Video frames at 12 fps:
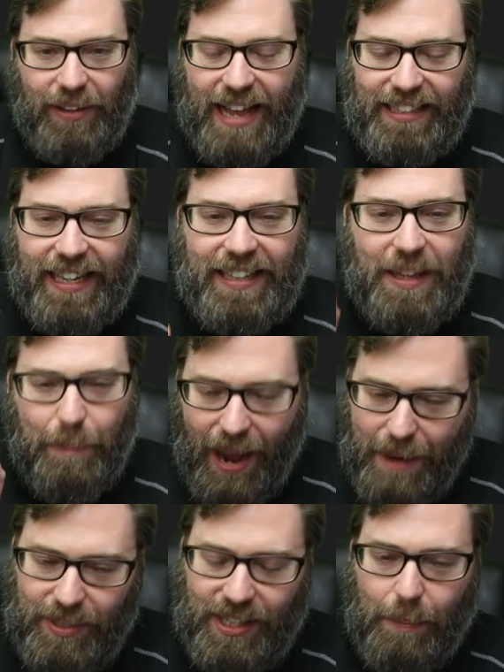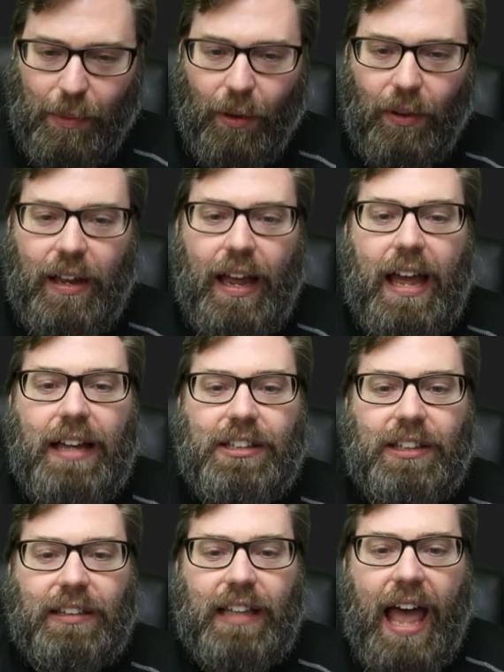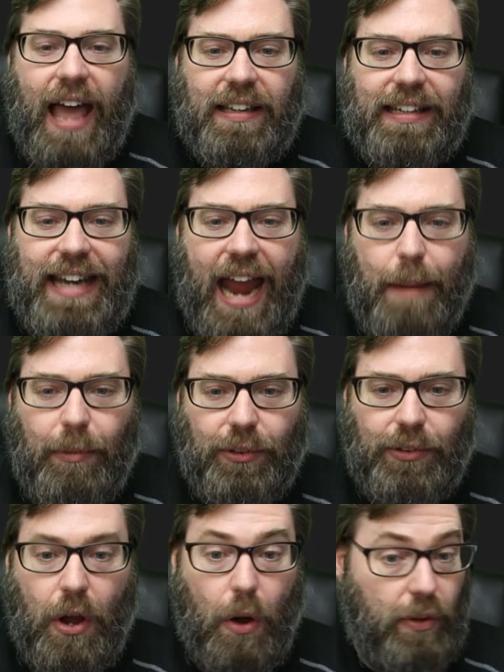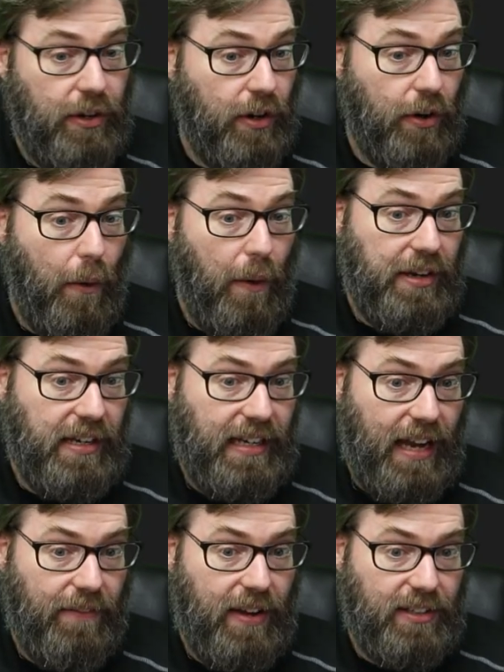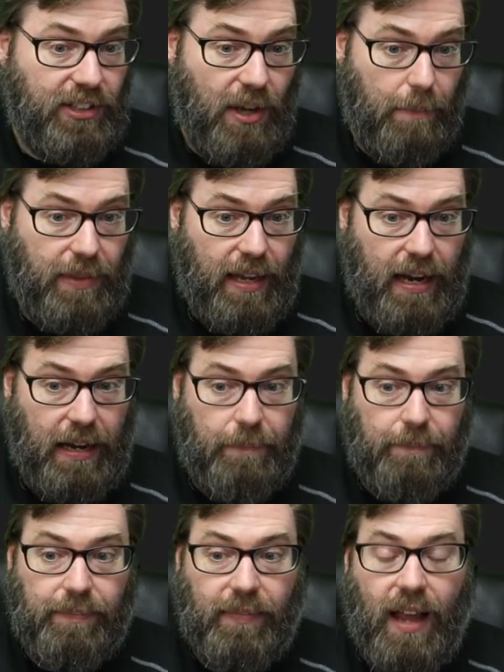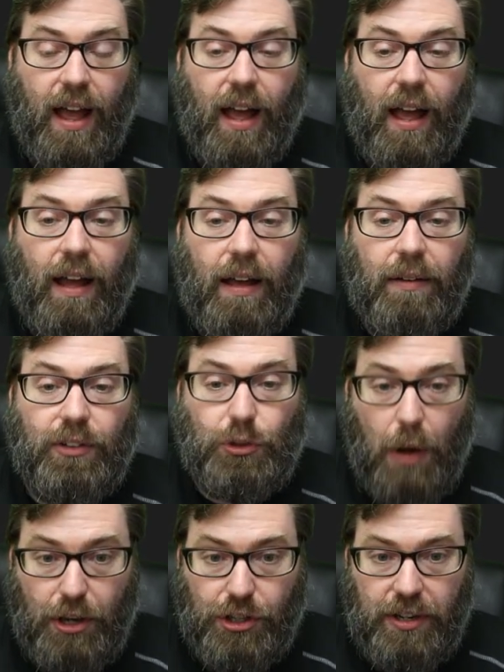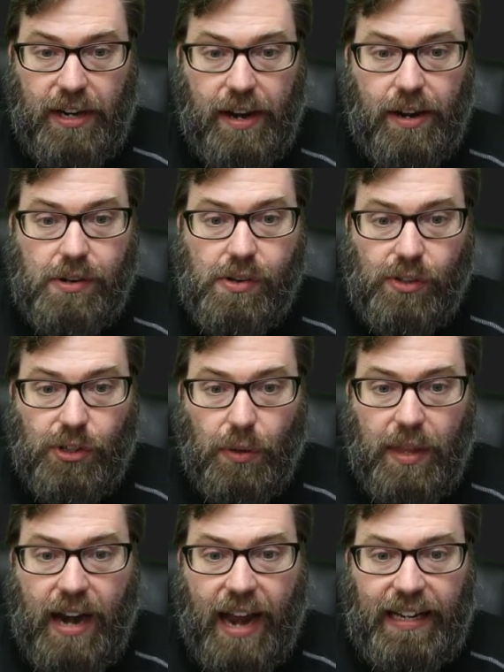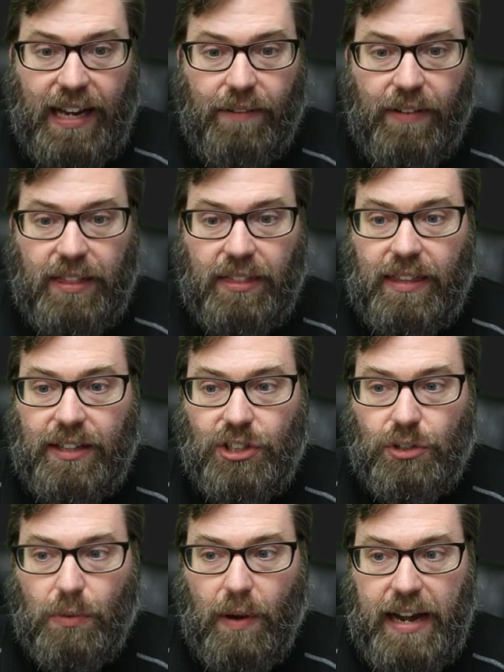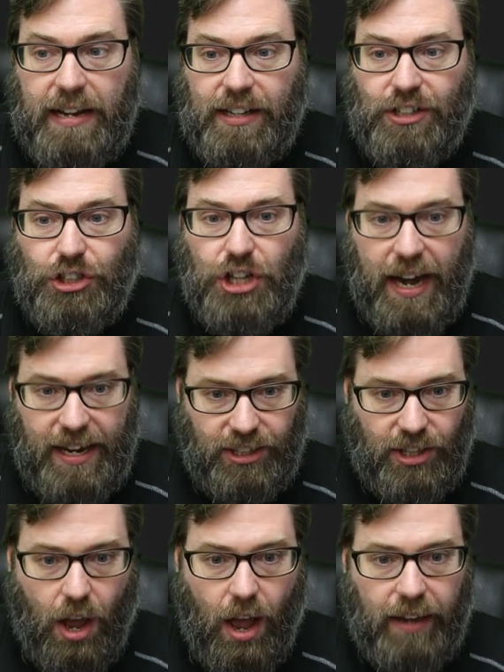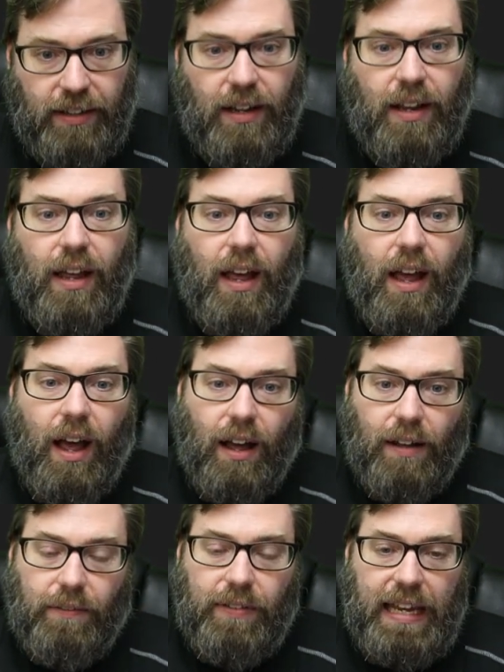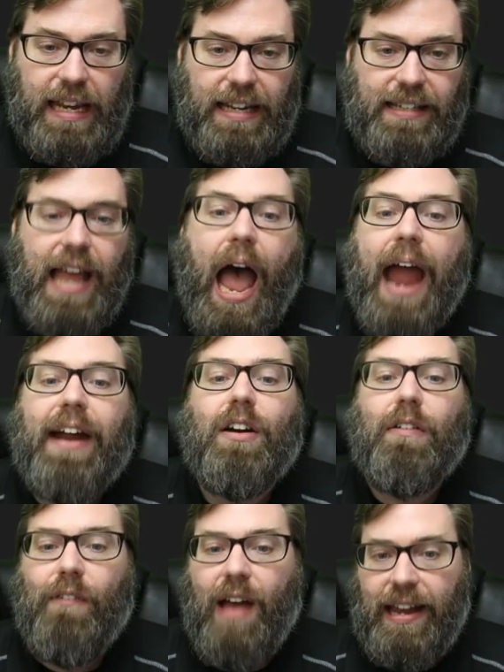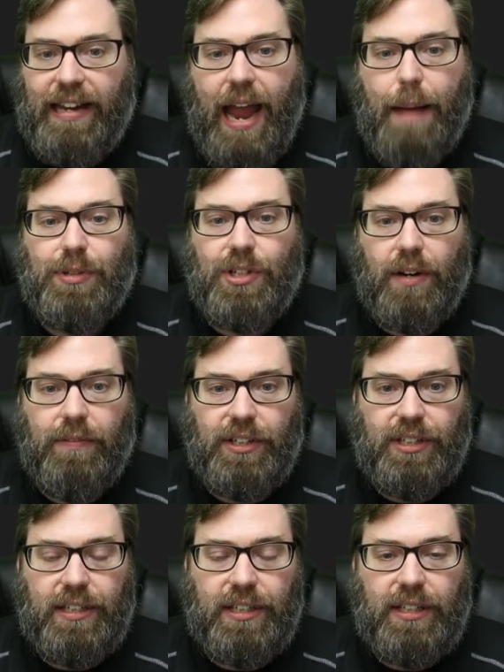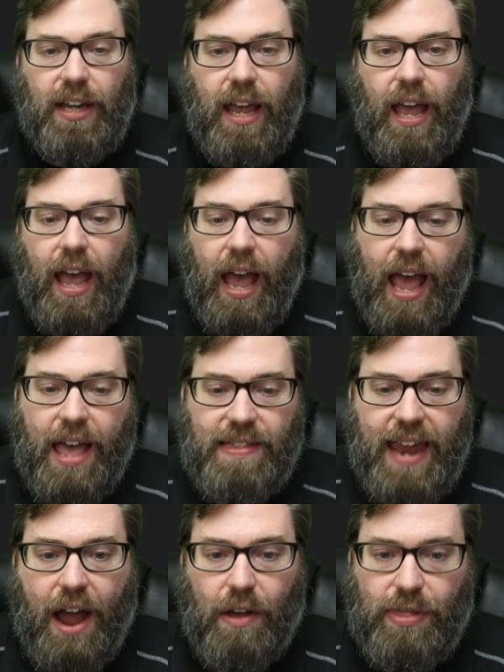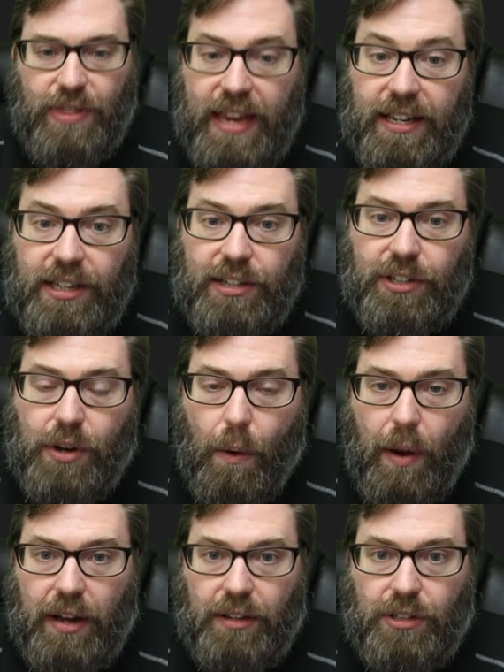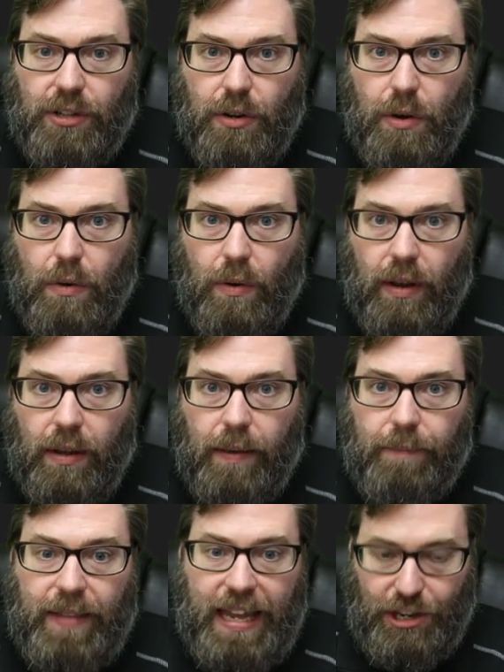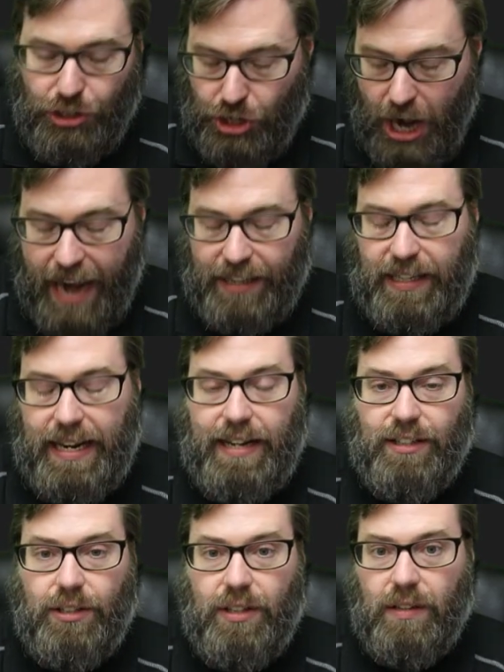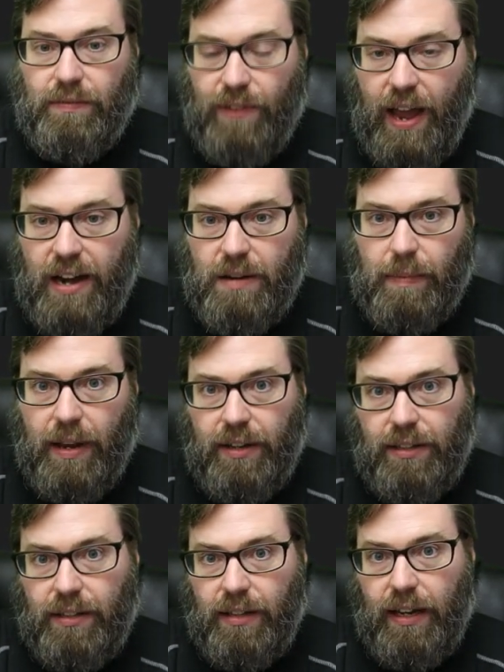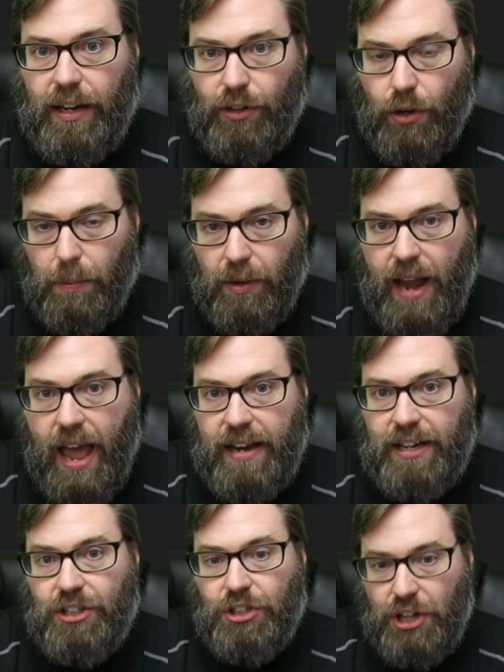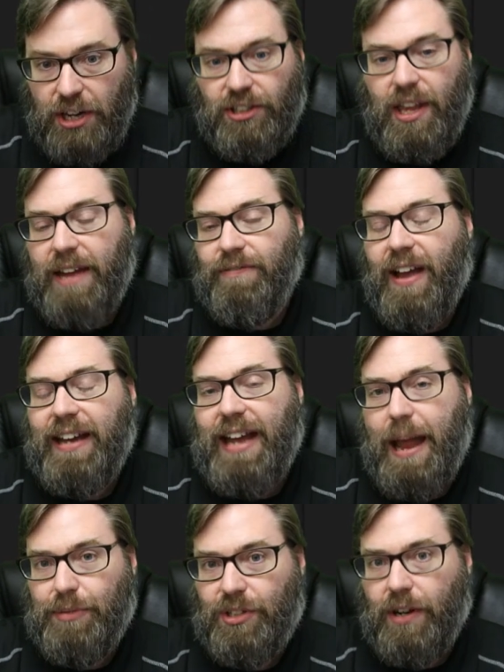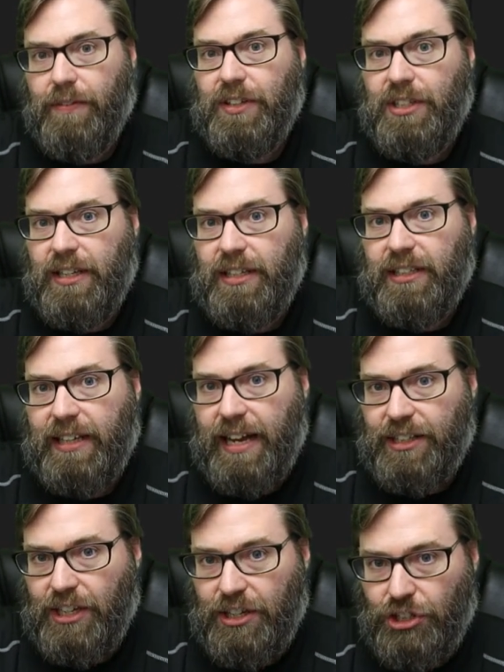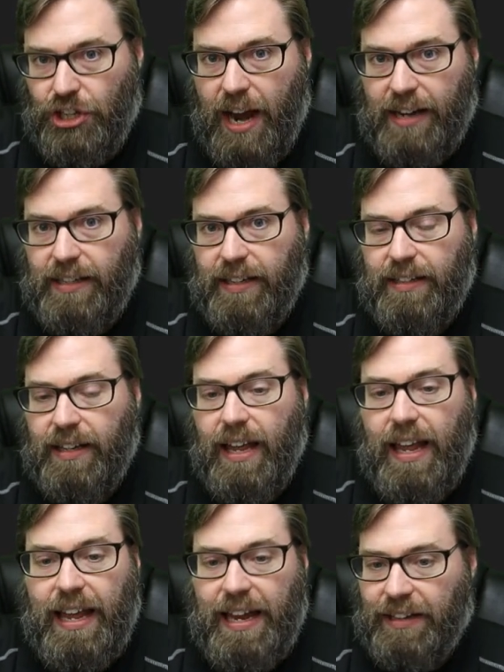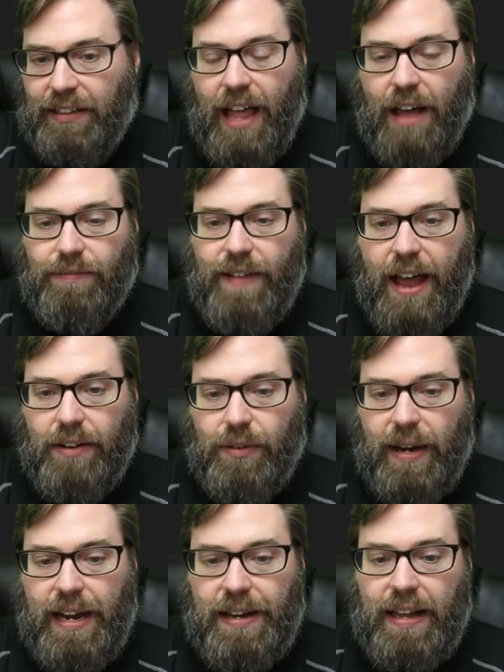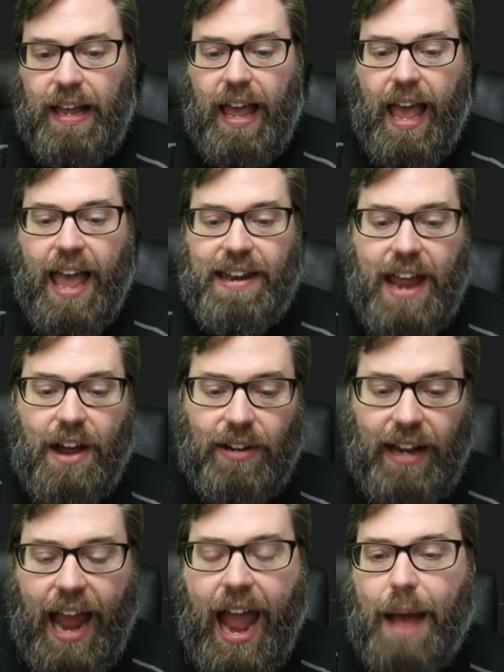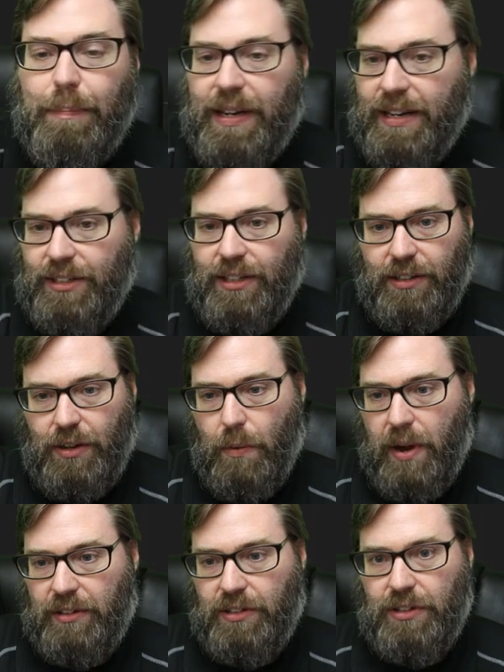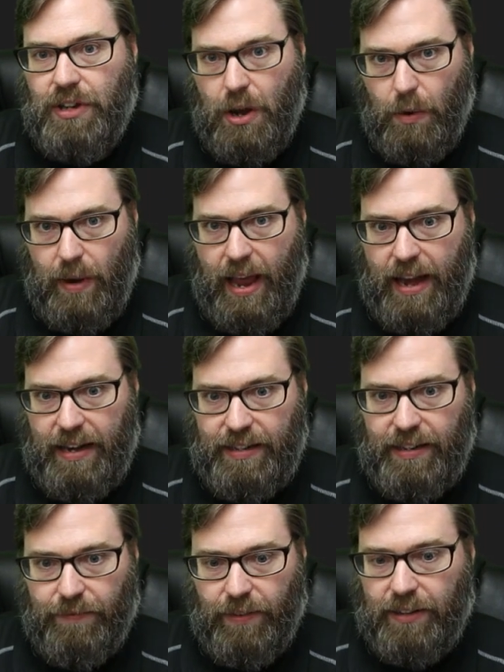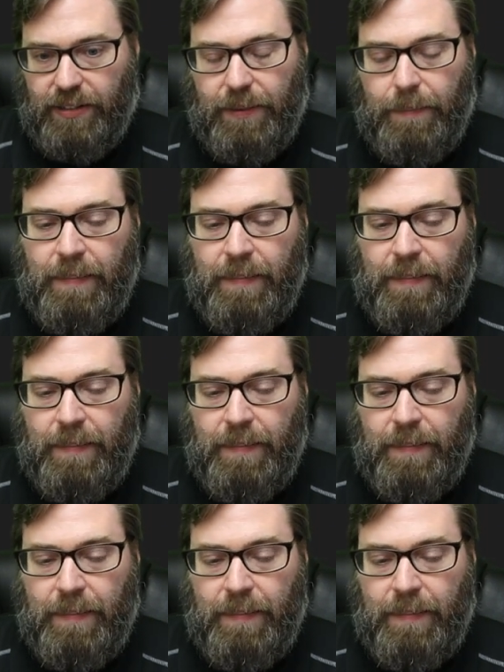That's it, the pipe symbol, to let YAML know that you're going to give it something structured here. So then I give it the straight JSON of the entire VCAP services. And now this is going to inject into the environment in Kubernetes, just like VCAP services gets injected in Cloud Foundry. And now CAP isn't going to know any different.